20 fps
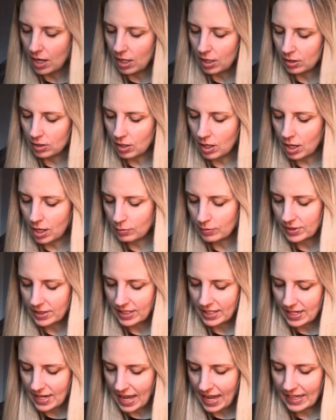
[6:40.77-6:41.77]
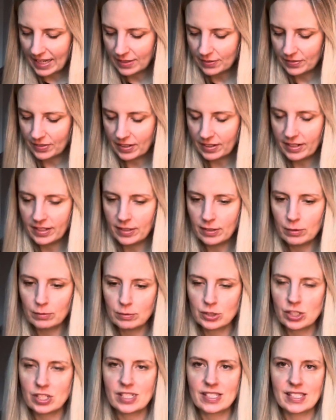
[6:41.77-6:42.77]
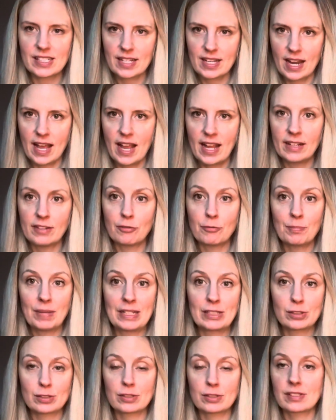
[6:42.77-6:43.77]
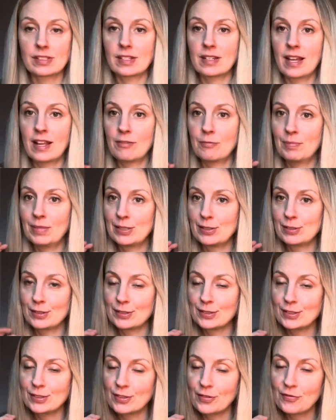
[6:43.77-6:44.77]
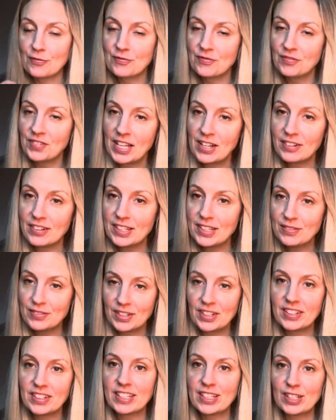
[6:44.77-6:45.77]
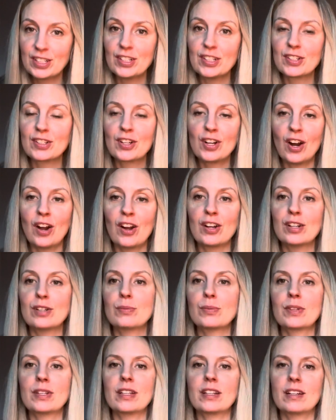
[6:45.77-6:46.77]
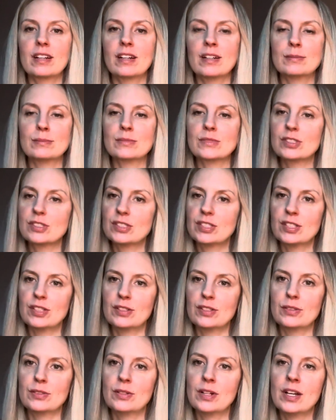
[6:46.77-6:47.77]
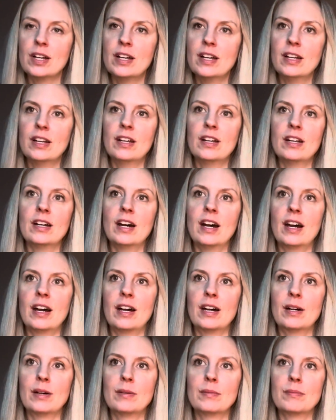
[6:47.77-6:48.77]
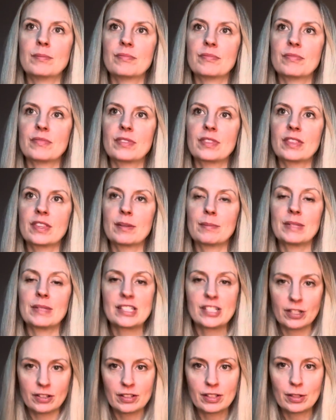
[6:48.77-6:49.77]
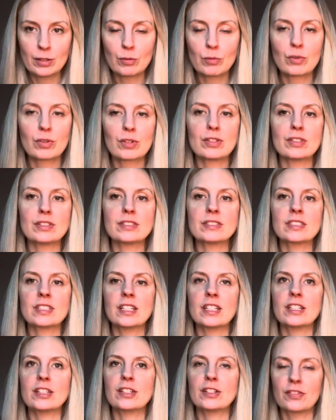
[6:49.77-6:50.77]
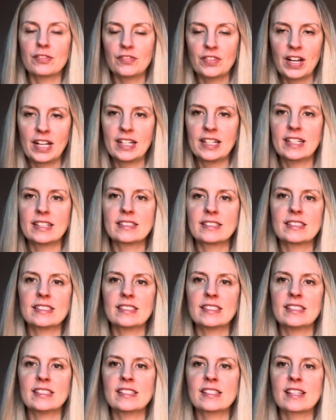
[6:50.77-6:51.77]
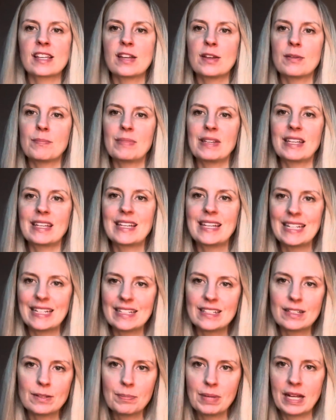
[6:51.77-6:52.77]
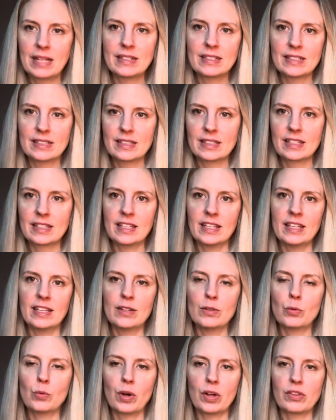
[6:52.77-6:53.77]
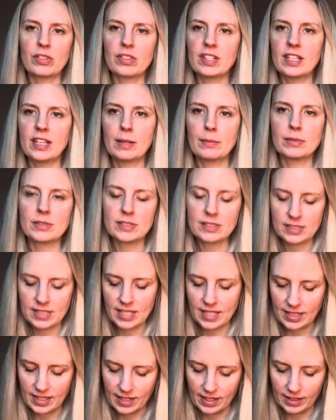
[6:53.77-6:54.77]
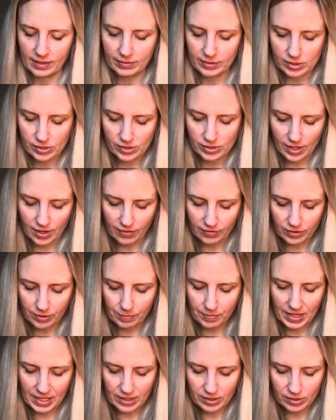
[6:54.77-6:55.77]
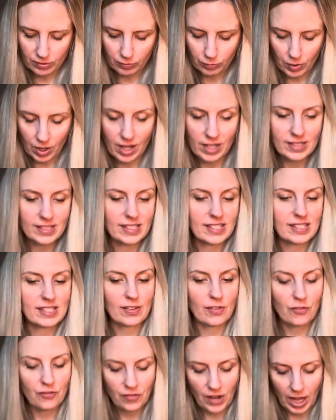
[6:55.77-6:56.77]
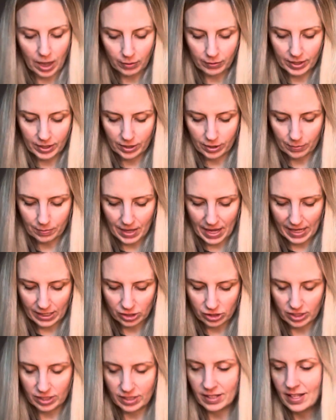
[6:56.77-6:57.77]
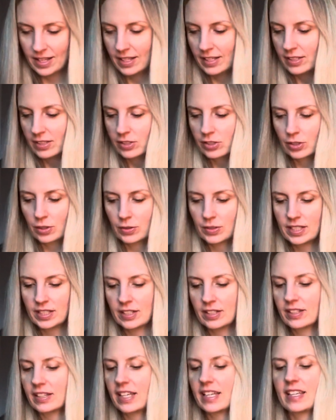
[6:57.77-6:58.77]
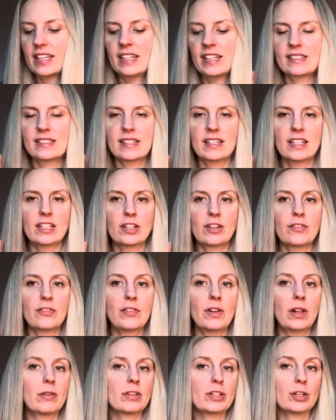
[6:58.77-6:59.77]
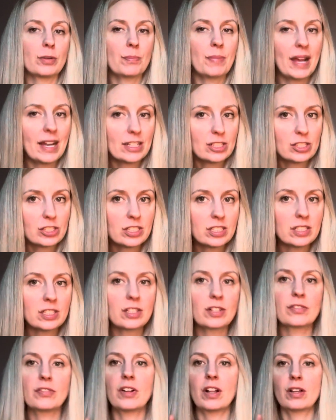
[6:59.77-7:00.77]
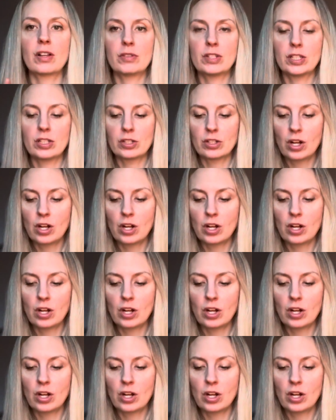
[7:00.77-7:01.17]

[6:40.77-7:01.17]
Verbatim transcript: along with the Nine of Ariel, which is the Nine of Pentacles. And Nine of Pentacles is a very, very good card when it comes to um, the material world, your finances, being independently wealthy, able to take care of yourself. The Page of Wands is following your passion. So here, like, it's like you're following your passion, you're following your